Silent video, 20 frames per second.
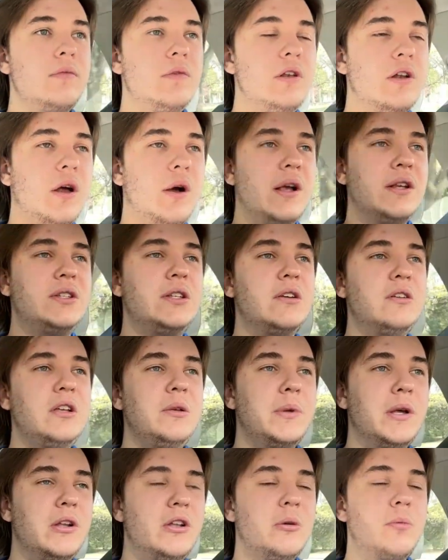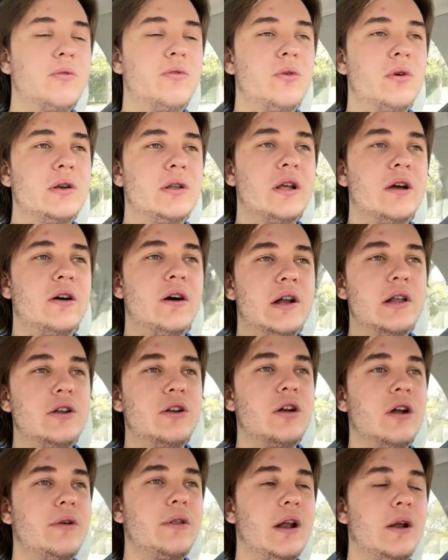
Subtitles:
You know, I still emailed her before letting her know